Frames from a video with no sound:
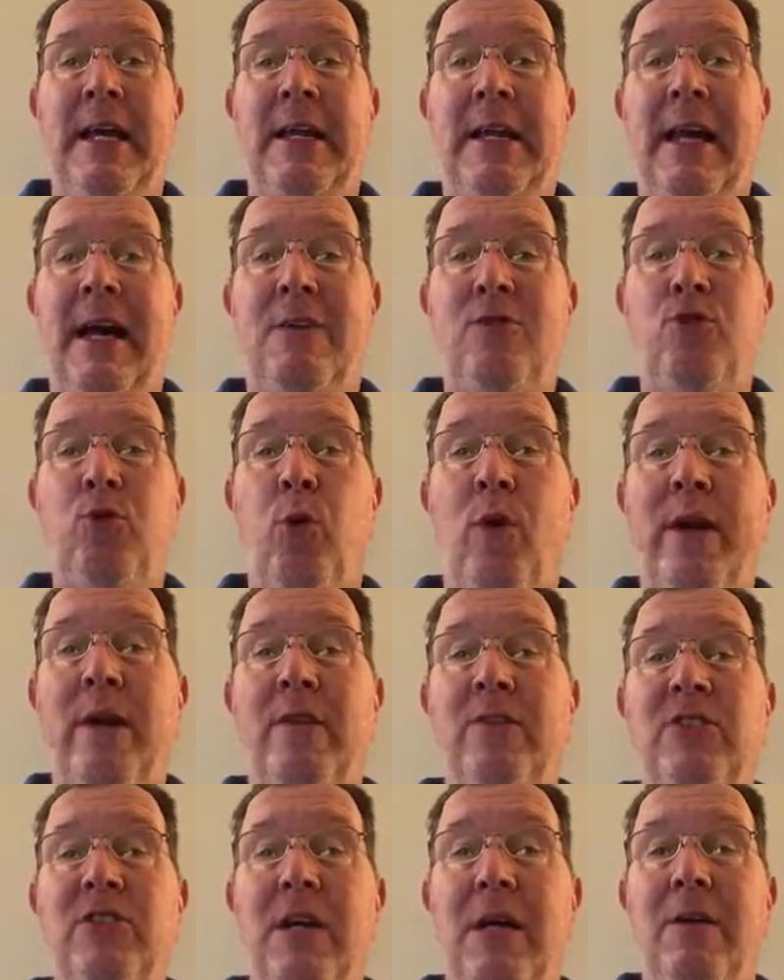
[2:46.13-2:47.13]
Now,
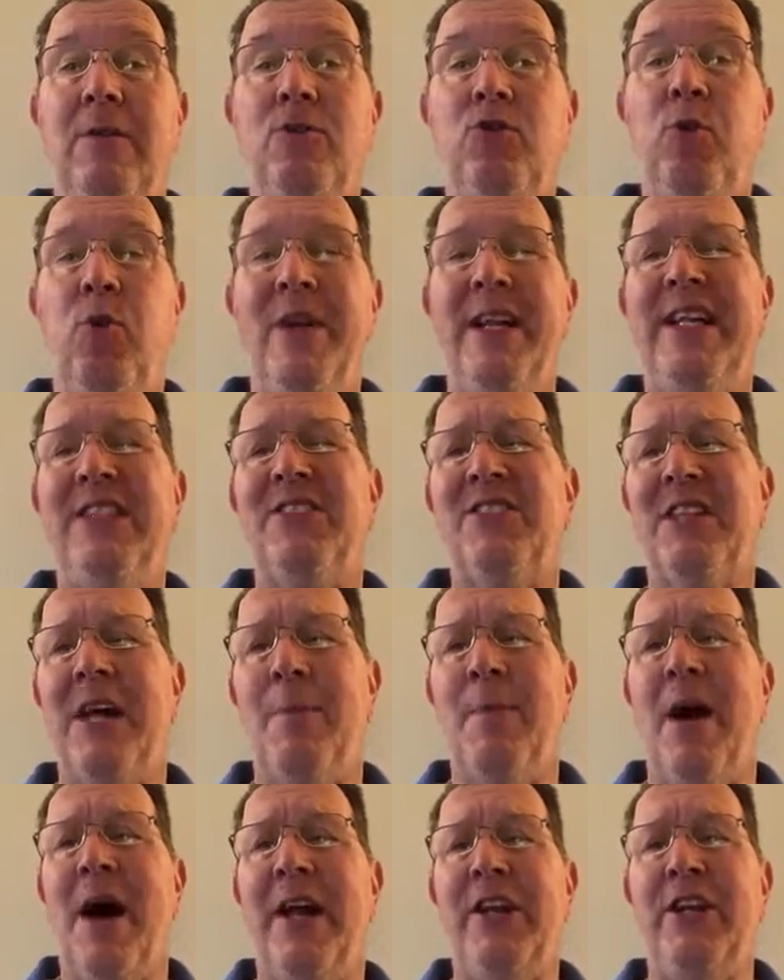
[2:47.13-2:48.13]
20
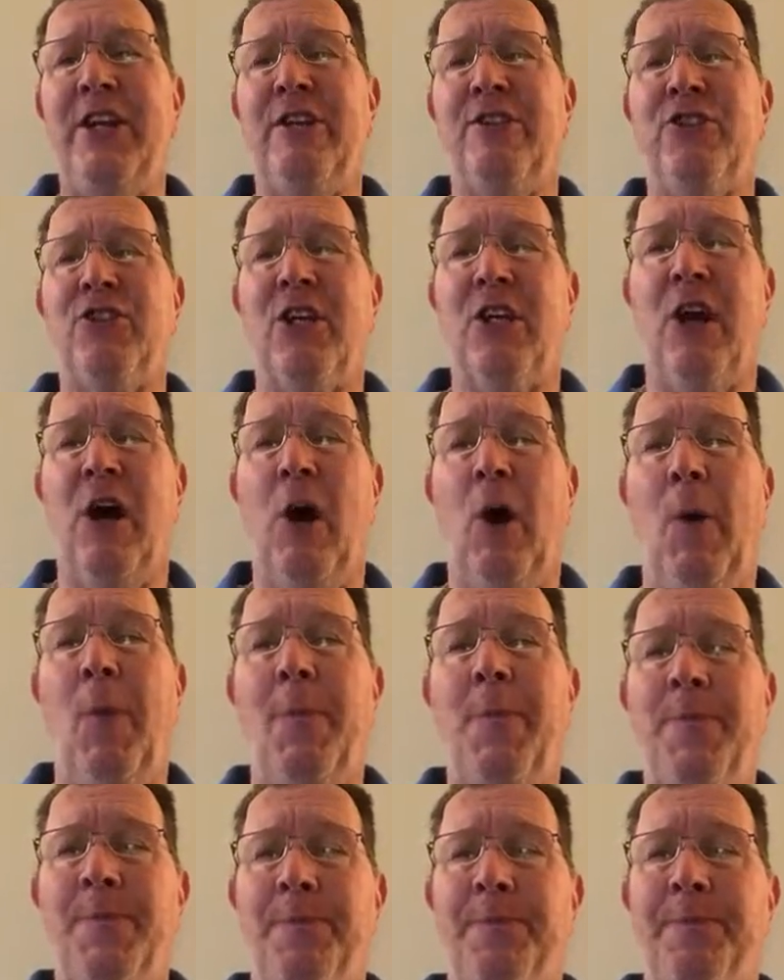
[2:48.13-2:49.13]
some odd years ago,